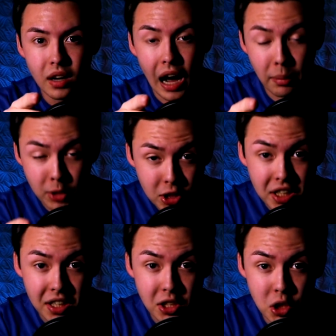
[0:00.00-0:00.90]
I'm
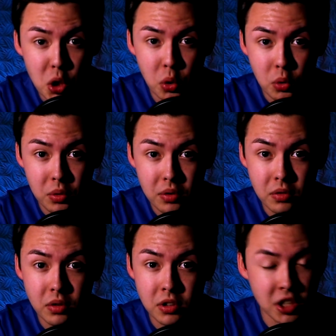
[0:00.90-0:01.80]
looking at you,
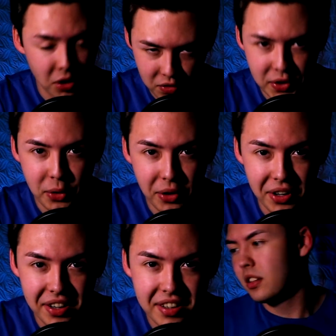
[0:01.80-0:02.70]
dear
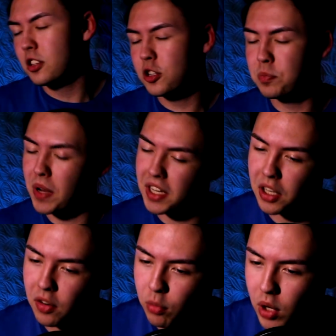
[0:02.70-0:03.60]
viewer.
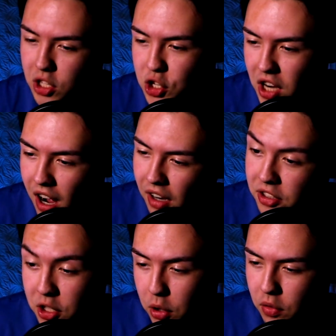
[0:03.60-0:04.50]
Speaking of which,
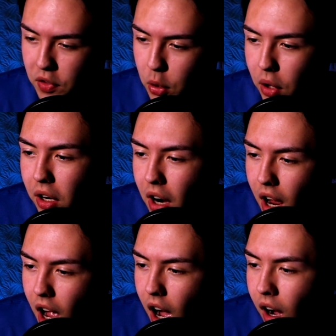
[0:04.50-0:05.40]
dear viewer,
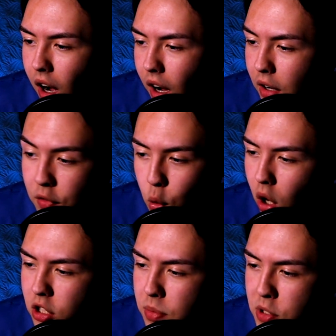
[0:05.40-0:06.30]
if you
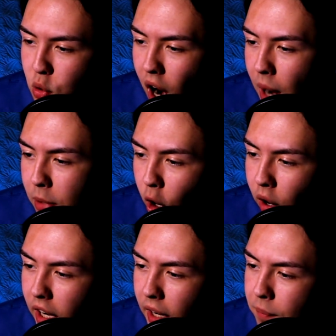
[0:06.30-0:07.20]
aren't subscribed
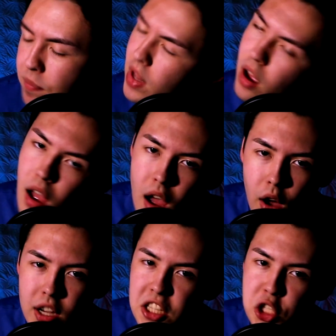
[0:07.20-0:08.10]
already,
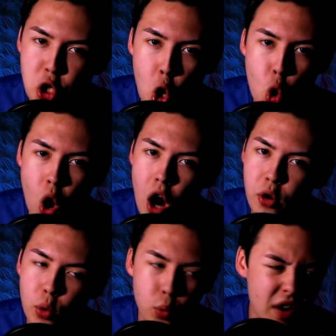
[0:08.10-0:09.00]
it's
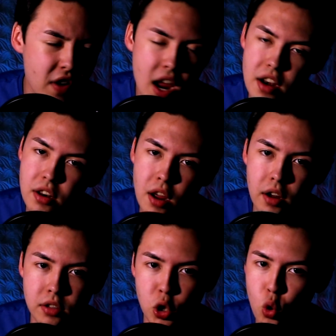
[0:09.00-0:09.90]
200. We've hit the
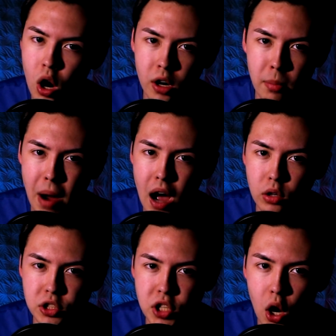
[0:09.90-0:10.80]
200
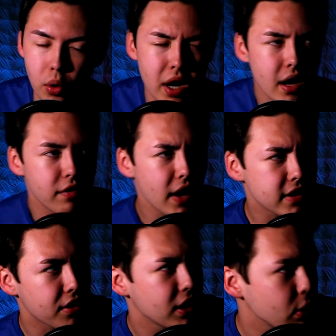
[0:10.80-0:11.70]
milestone. In fact,
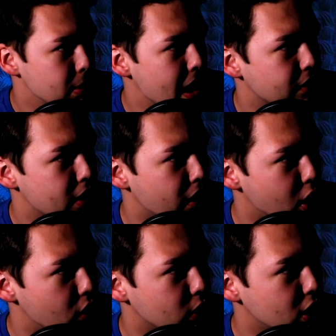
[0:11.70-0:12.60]
I think we may have gone
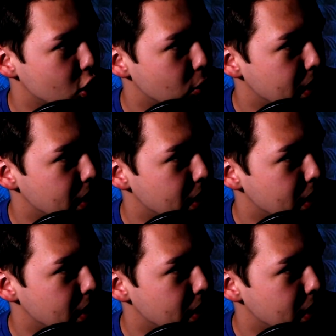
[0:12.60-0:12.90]
over a little